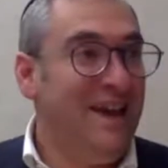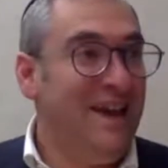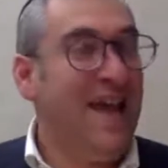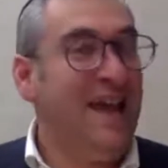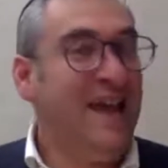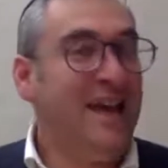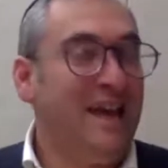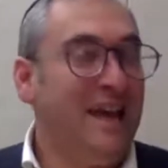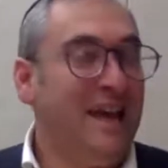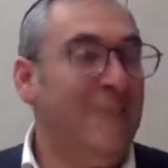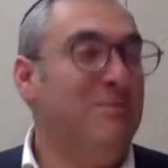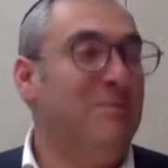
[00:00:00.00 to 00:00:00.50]
and
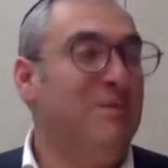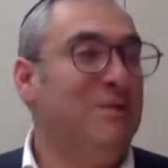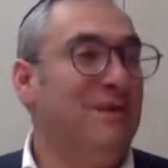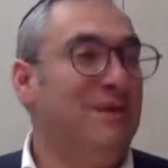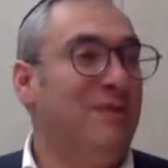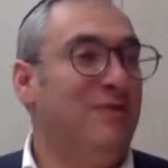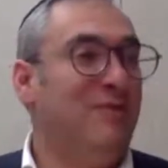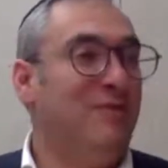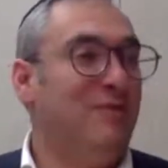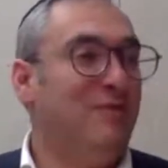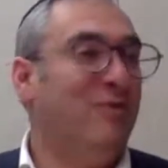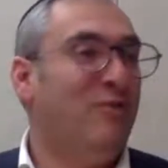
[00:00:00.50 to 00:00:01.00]
keep it there
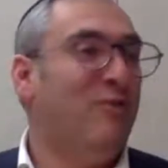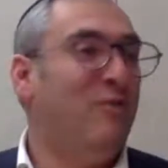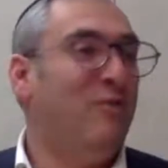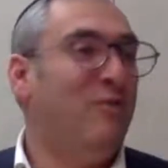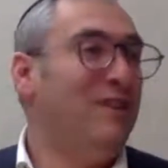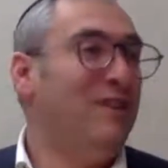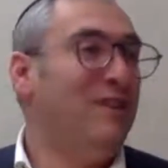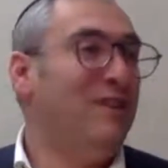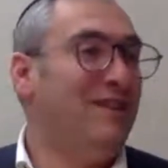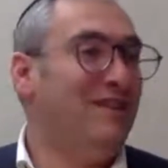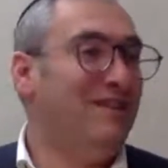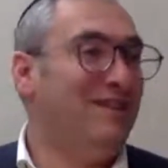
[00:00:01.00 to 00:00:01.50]
for 4
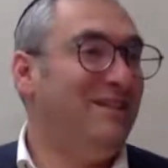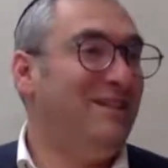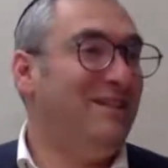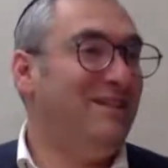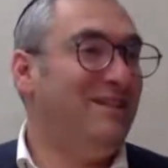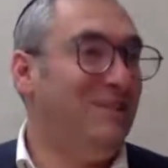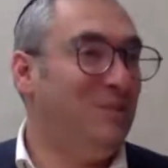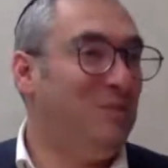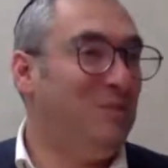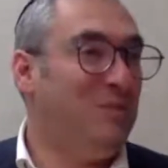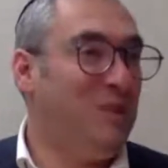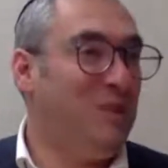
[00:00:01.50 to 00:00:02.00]
days in
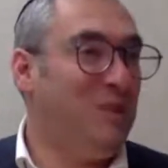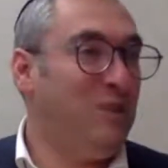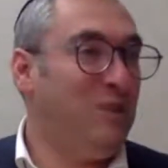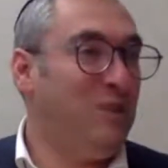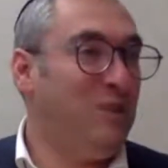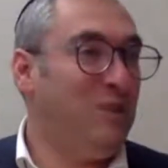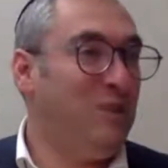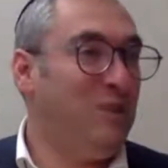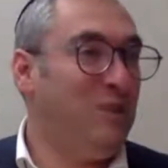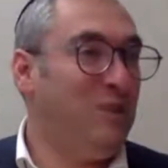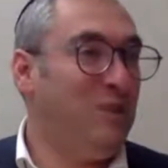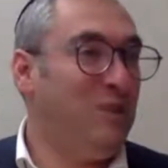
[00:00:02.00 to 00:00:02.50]

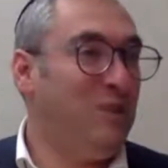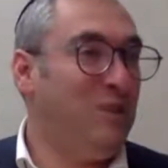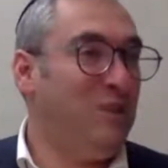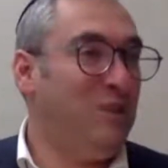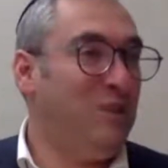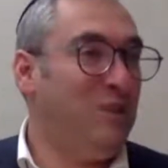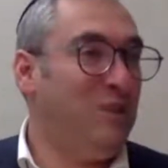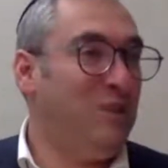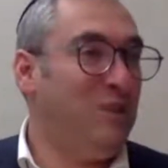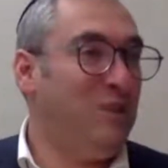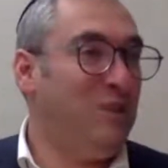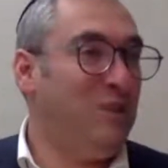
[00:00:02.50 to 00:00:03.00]
anticipation of killing
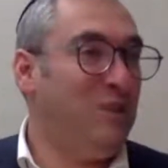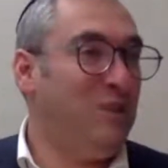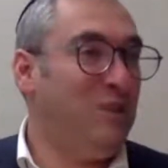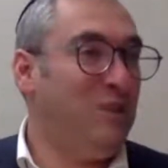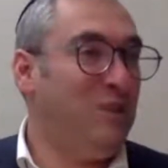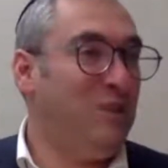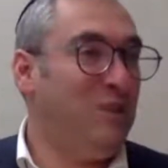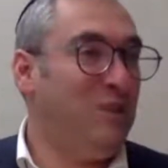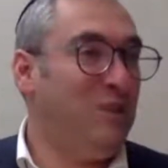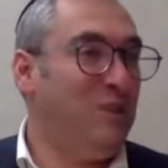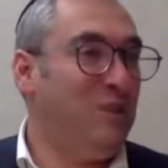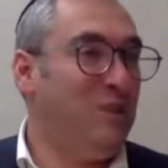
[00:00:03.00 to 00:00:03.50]
it on the
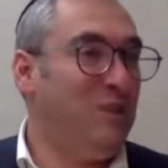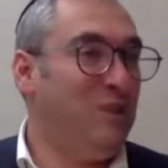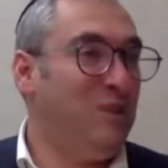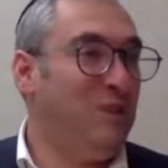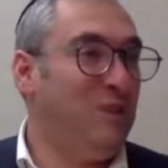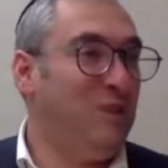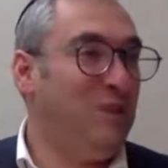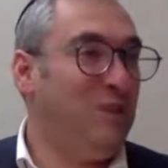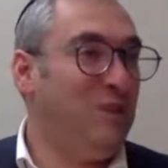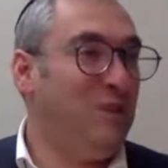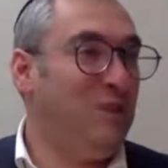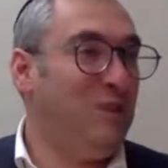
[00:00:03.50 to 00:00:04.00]
14th as
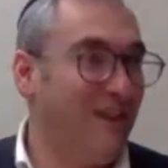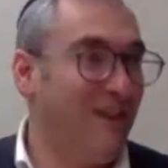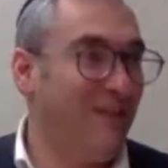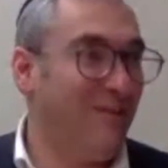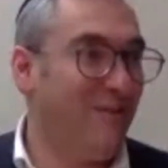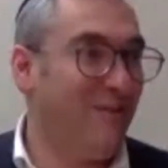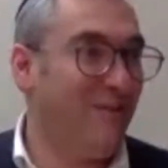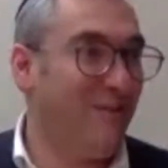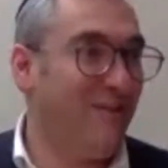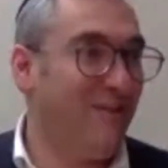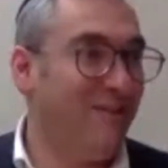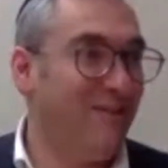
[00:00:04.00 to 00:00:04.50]
a
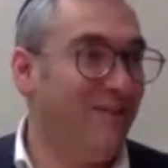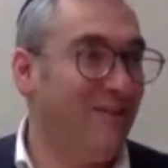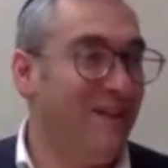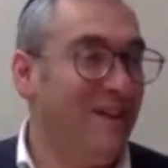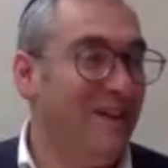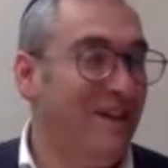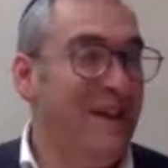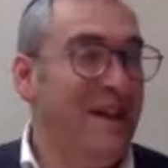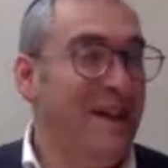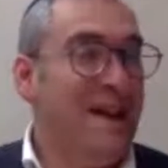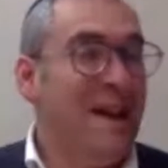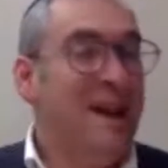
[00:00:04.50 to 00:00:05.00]

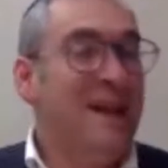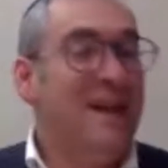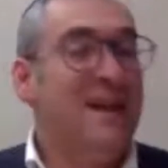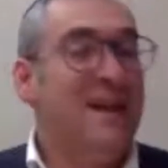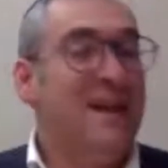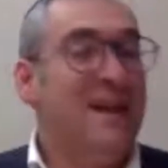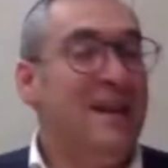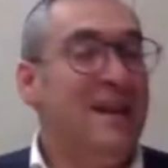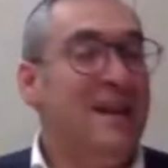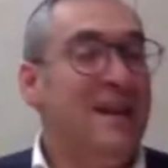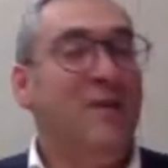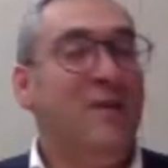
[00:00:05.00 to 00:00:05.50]
sacrifice.
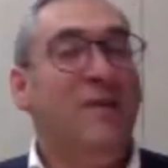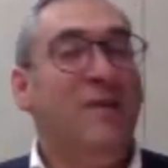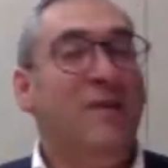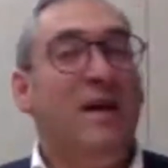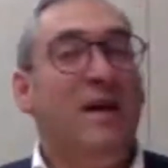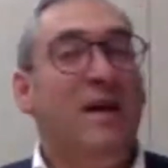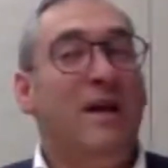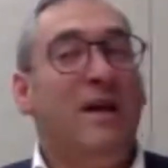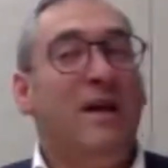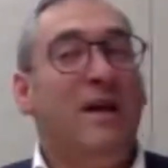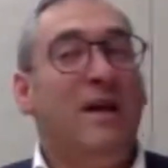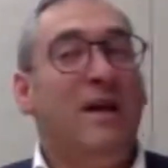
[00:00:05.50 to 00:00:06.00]

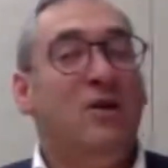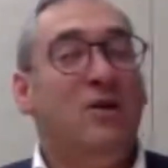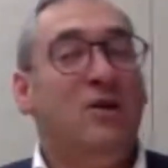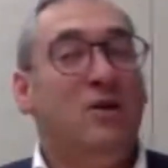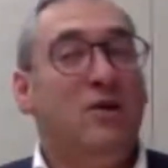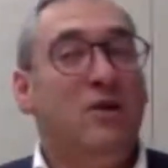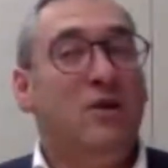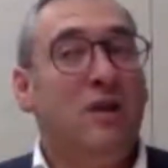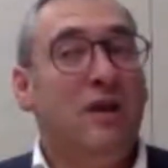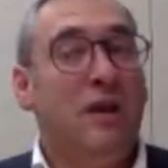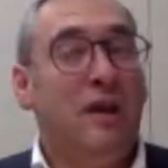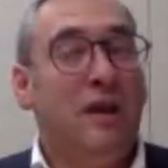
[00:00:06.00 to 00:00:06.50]
Now,
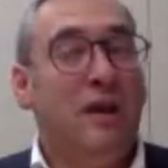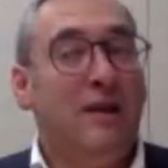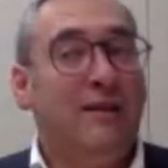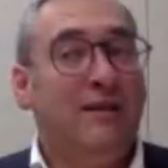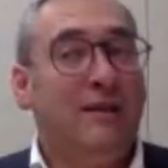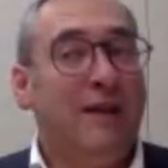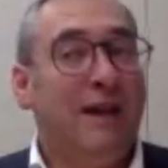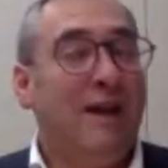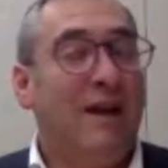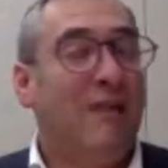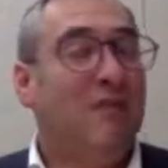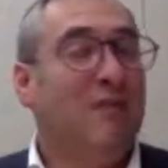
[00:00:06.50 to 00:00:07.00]

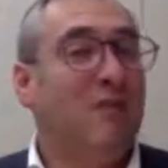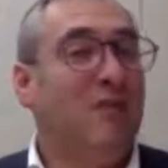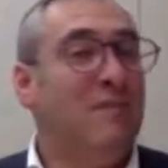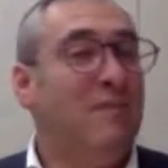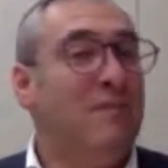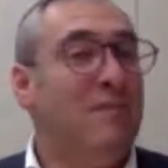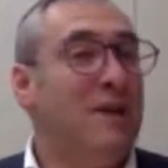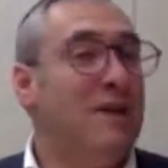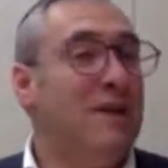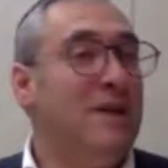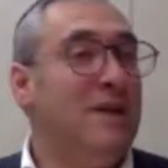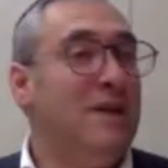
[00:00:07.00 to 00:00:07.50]
it's hard
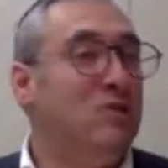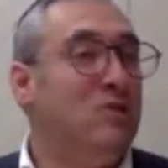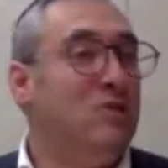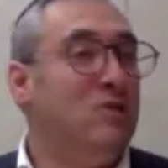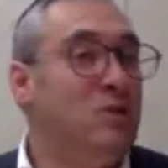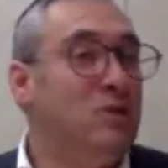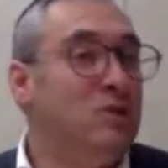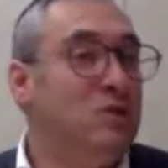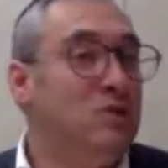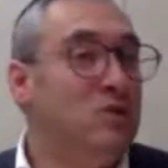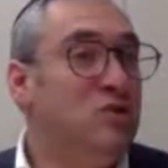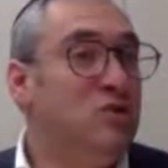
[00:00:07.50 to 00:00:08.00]
to
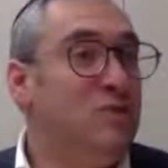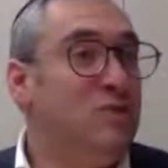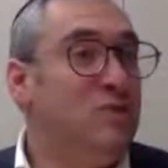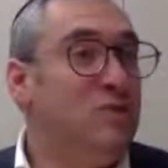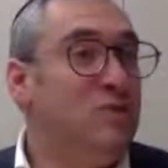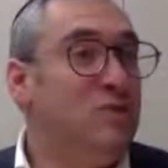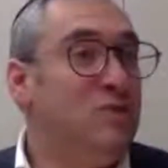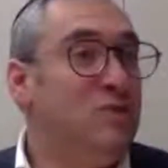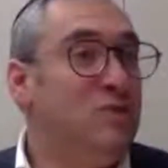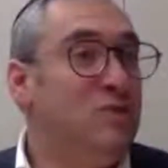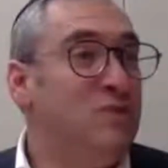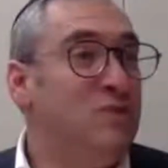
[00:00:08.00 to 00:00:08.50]
imagine which Jew would
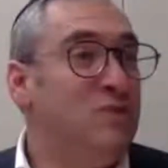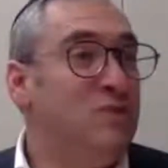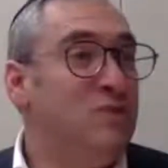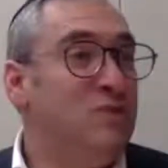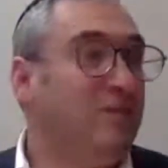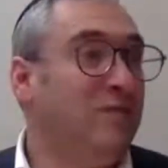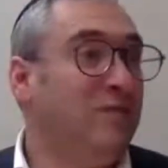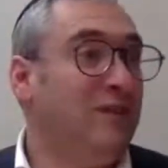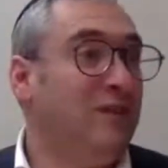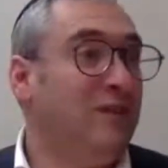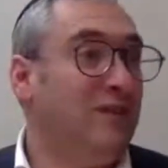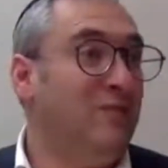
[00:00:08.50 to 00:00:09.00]
have the
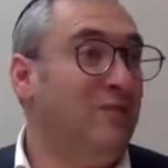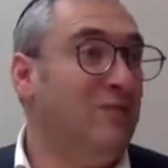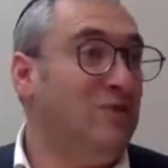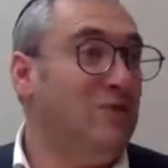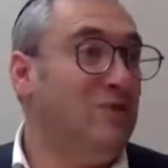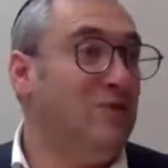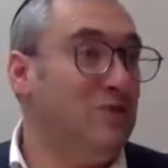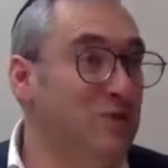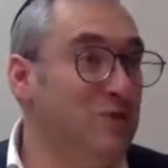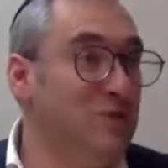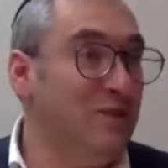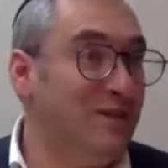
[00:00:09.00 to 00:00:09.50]
guts to
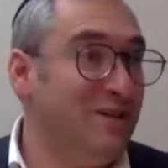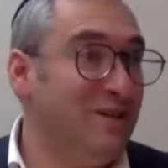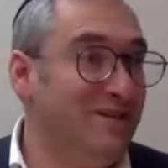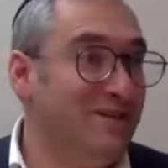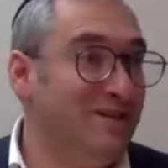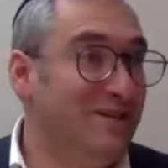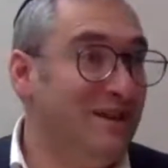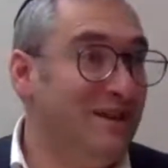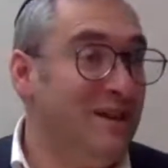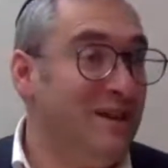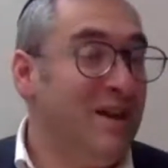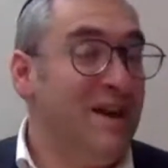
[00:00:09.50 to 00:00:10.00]
even do
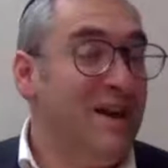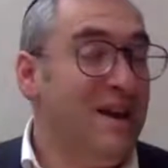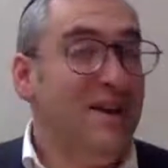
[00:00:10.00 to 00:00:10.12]
it.